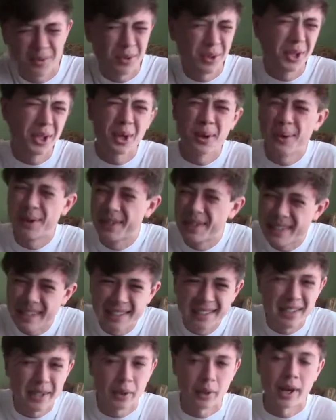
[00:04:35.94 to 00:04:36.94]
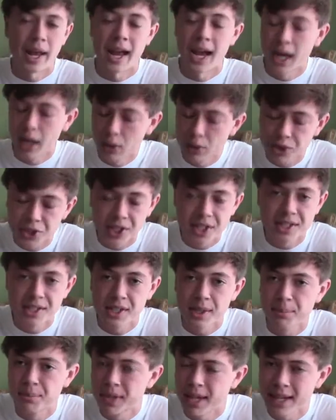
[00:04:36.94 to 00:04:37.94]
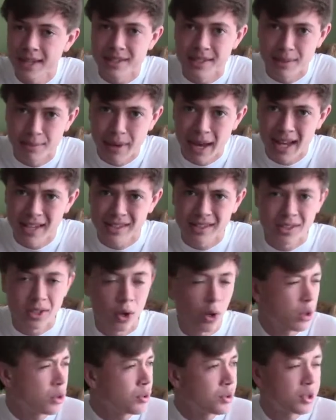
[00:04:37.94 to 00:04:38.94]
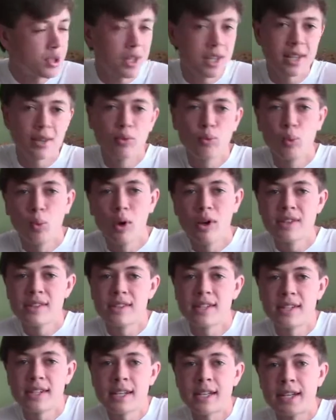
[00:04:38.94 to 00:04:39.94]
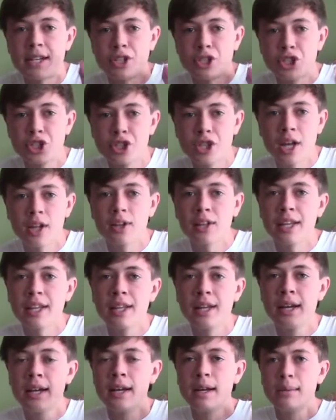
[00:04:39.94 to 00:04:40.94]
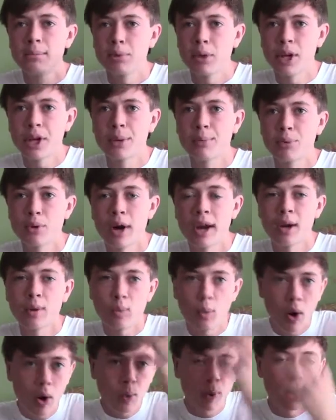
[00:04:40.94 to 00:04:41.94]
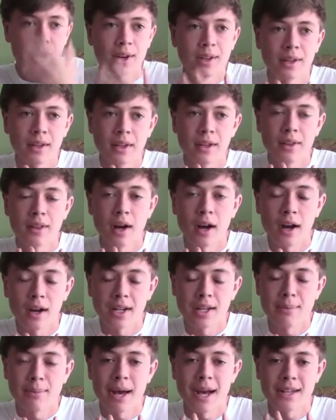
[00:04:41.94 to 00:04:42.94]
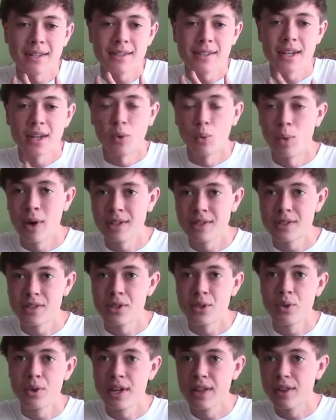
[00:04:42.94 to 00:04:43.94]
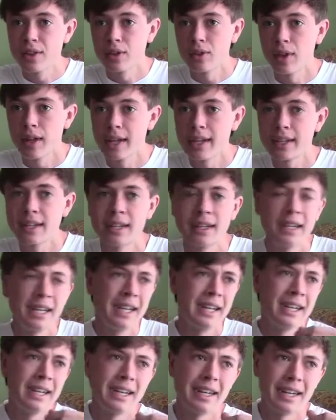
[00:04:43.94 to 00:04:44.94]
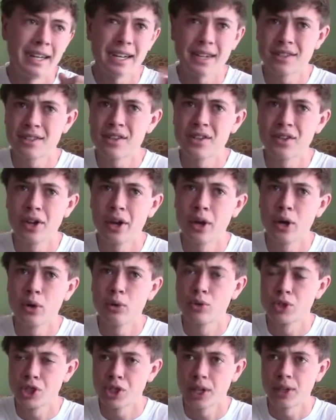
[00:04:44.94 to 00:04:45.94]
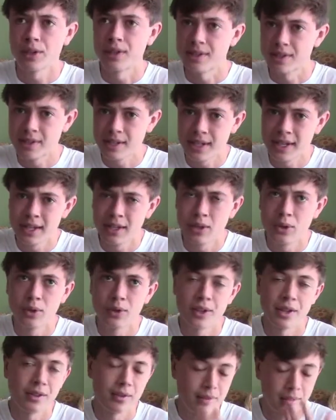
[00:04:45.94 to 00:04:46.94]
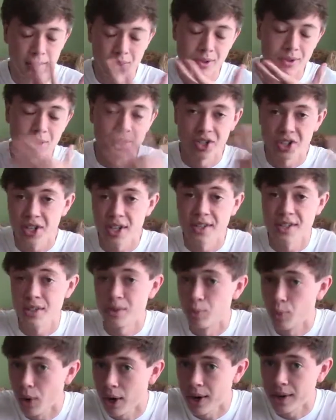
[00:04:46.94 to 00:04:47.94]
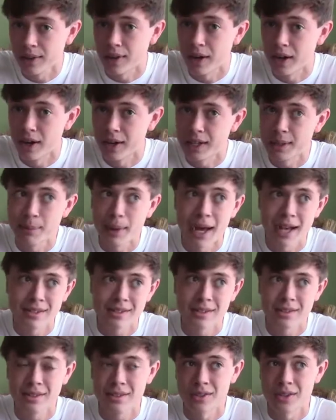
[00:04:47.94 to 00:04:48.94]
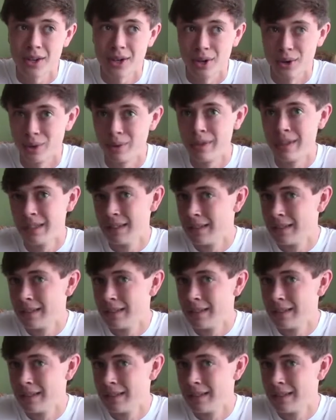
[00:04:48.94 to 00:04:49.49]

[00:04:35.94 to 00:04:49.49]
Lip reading: really go into detail on how Jason obtains the mask. All you see in one scene is Shelley playing a prank while wearing the hockey mask in a wetsuit in the lake. And next thing you know, Shelley is killed, and then you see Jason wearing the hockey mask, so